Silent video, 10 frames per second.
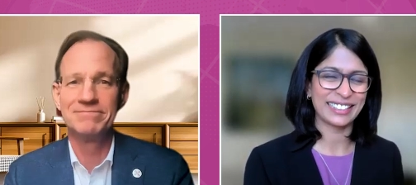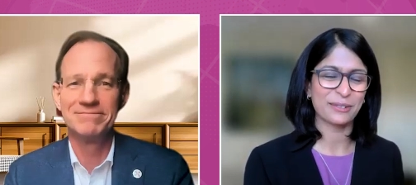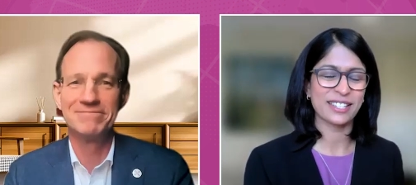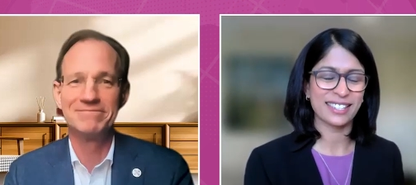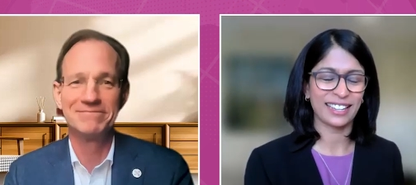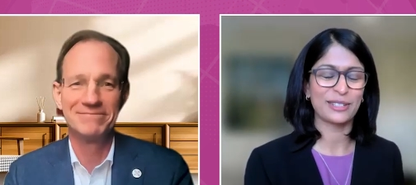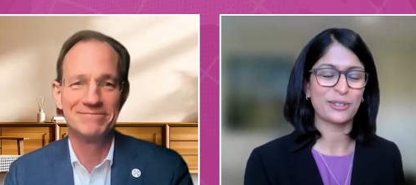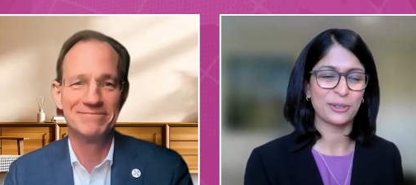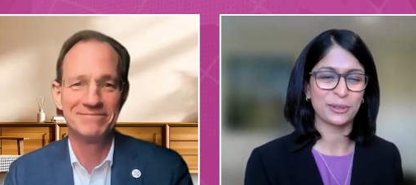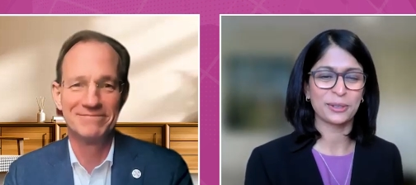Speaker 1: they were staying
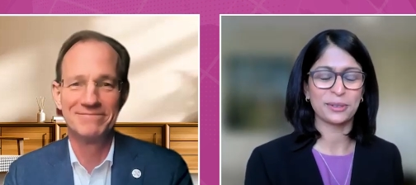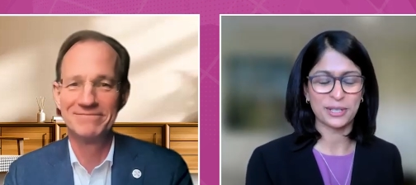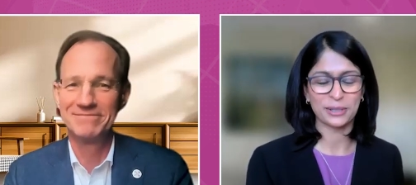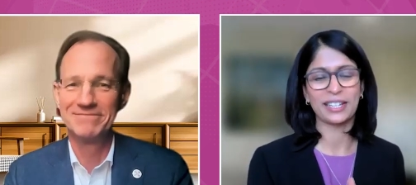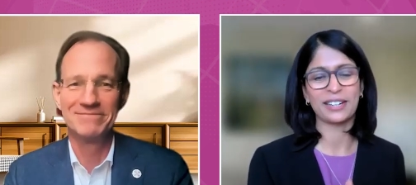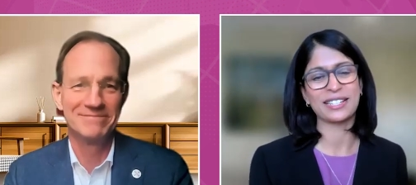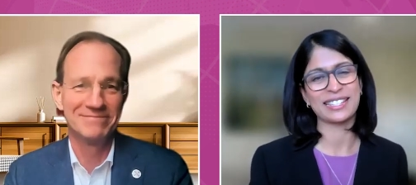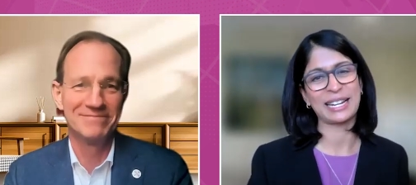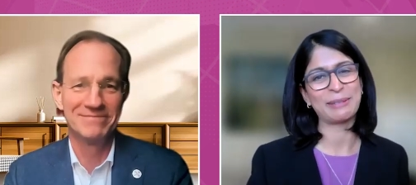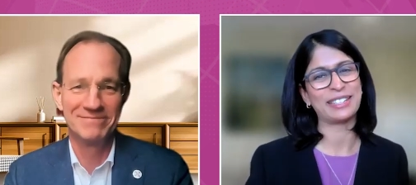true to, to their
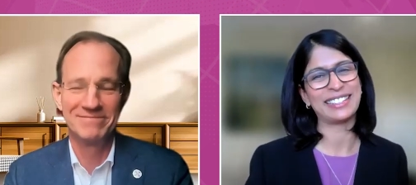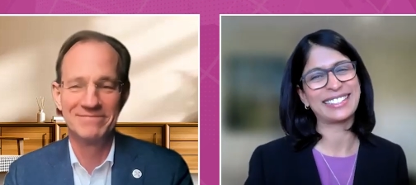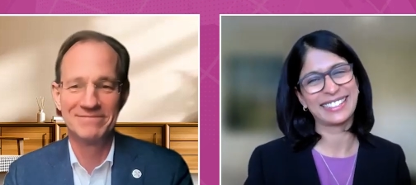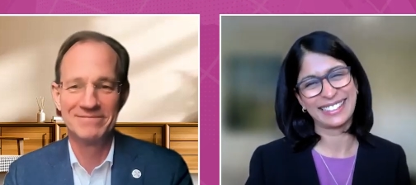assignment.